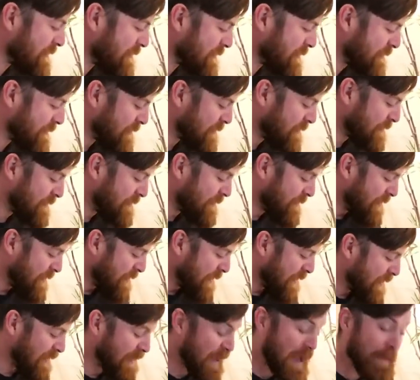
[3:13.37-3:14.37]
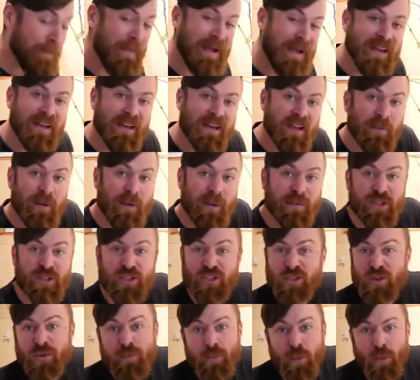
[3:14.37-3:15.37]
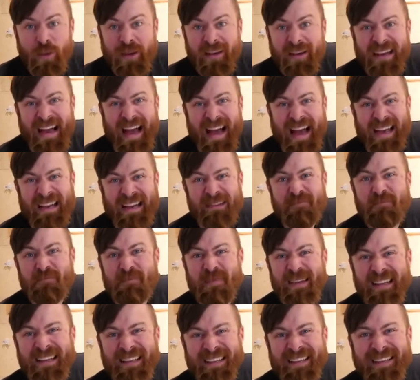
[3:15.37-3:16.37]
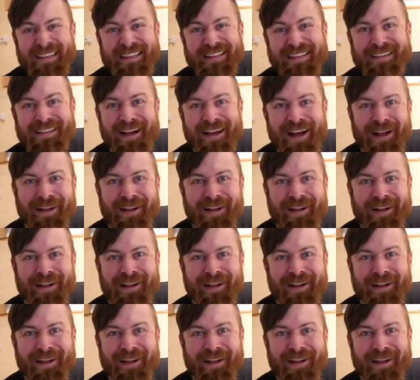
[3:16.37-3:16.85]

And I got my income up to $2.9 million.